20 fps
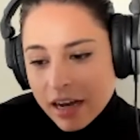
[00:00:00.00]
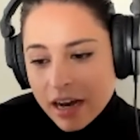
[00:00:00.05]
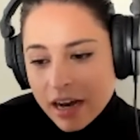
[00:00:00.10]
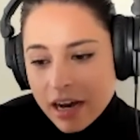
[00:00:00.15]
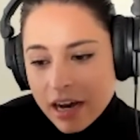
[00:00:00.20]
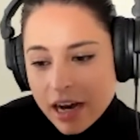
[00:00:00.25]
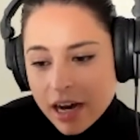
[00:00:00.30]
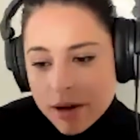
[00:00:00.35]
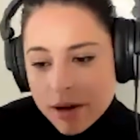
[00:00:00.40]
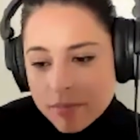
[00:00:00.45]

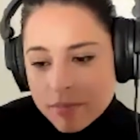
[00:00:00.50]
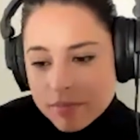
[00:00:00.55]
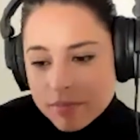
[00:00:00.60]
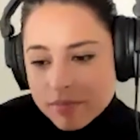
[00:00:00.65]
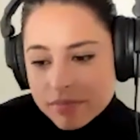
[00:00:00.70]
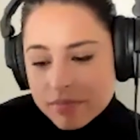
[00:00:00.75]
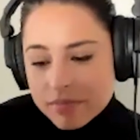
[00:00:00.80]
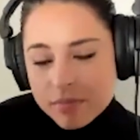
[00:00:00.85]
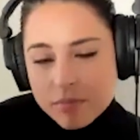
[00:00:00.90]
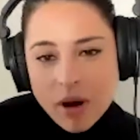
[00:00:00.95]
um,
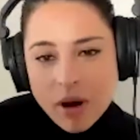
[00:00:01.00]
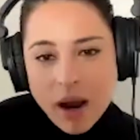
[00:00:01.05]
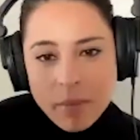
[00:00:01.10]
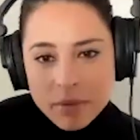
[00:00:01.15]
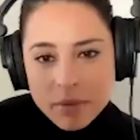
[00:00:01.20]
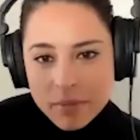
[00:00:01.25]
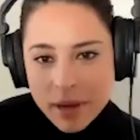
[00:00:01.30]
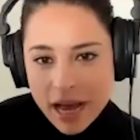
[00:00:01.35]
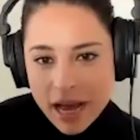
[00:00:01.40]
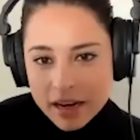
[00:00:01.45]

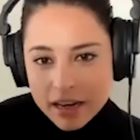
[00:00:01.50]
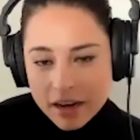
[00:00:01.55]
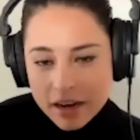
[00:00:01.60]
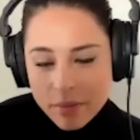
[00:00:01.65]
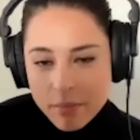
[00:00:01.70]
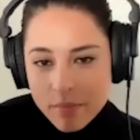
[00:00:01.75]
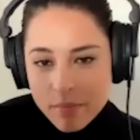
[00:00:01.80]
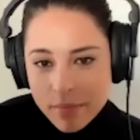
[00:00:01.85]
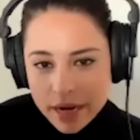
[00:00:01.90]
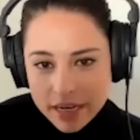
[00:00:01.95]
problematic
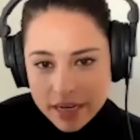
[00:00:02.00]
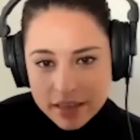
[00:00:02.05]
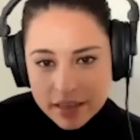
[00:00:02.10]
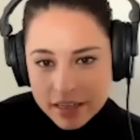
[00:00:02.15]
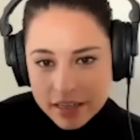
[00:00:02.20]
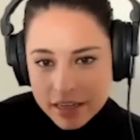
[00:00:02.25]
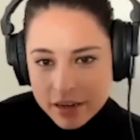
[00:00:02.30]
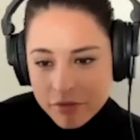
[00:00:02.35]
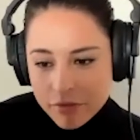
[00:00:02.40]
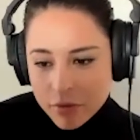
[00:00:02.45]

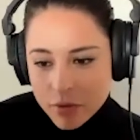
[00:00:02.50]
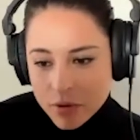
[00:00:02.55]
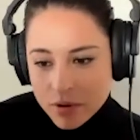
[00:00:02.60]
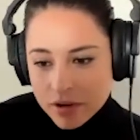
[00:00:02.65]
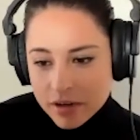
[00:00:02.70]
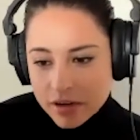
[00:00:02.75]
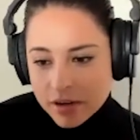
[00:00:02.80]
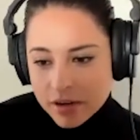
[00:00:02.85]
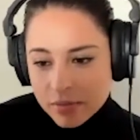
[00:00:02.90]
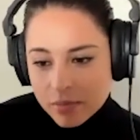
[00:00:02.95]
mainly
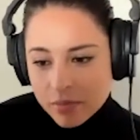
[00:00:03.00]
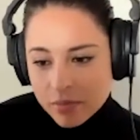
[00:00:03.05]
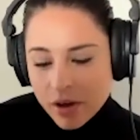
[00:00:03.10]
for